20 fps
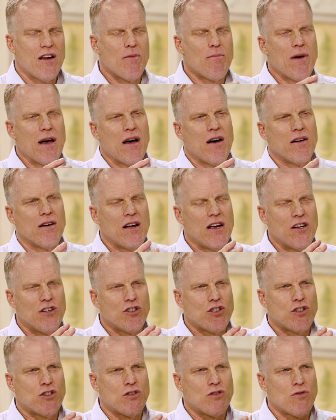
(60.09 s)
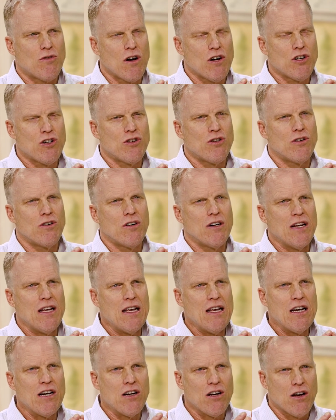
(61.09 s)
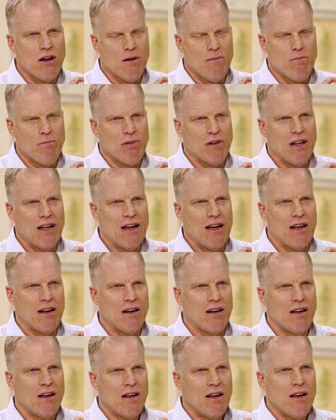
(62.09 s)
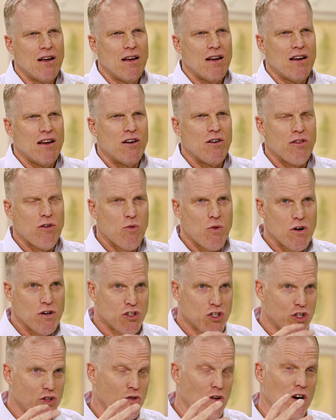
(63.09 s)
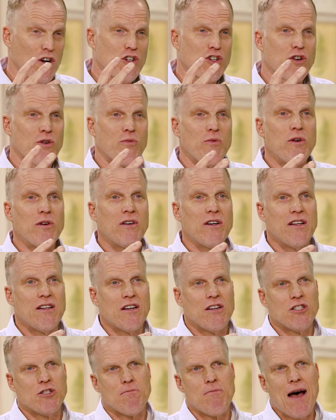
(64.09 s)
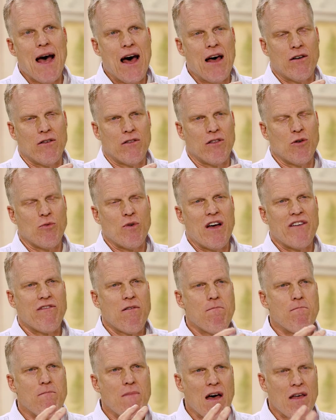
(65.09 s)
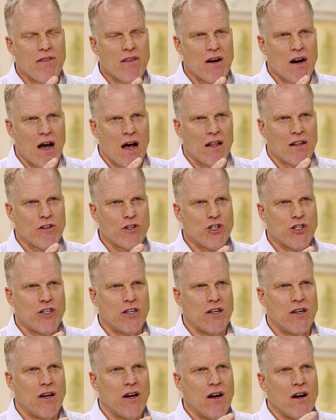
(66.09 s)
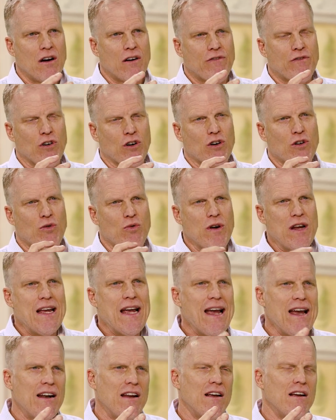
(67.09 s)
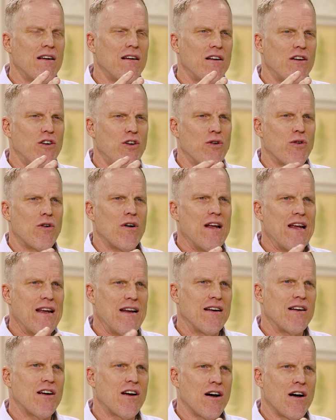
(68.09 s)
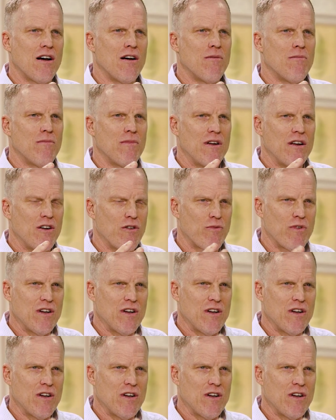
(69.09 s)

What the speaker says: about a structured income plan, the word structure really does matter, that we have a methodology for creating your income in